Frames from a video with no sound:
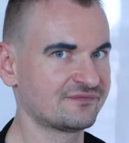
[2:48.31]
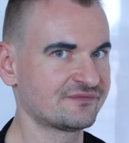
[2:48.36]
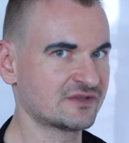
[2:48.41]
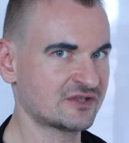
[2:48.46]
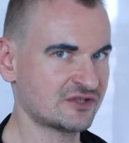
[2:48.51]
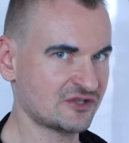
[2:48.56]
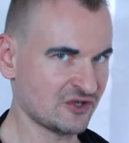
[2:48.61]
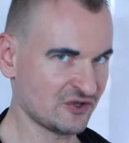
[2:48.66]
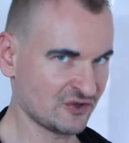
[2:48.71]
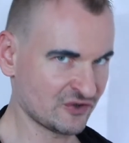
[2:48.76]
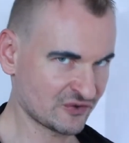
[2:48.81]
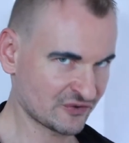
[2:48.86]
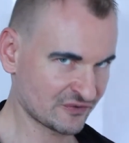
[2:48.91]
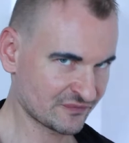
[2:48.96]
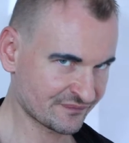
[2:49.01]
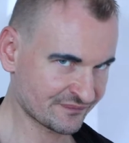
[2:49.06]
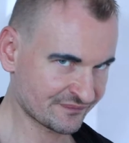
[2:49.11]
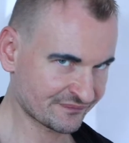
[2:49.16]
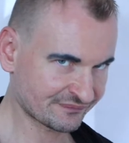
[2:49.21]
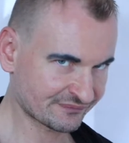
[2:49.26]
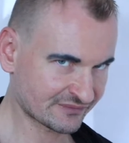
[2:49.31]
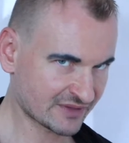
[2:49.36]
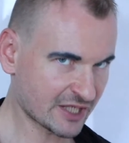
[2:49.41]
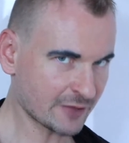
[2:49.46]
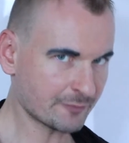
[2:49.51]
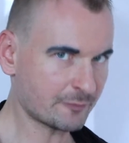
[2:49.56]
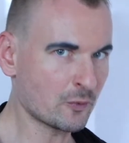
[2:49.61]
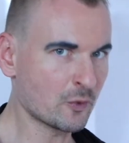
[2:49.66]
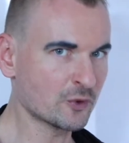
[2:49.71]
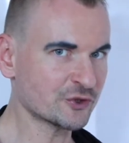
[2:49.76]
So
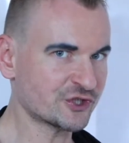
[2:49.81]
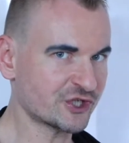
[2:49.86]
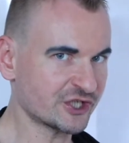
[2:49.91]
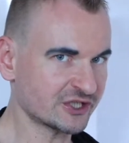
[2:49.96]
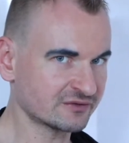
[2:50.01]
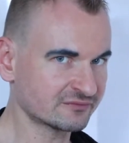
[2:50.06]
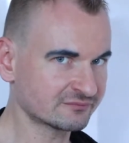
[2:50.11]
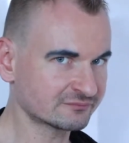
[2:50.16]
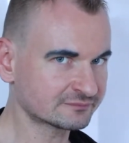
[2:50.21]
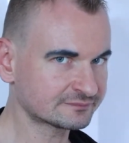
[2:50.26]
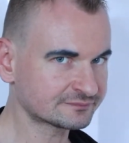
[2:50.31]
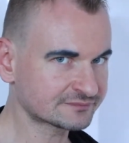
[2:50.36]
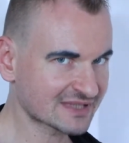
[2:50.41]
keep watching,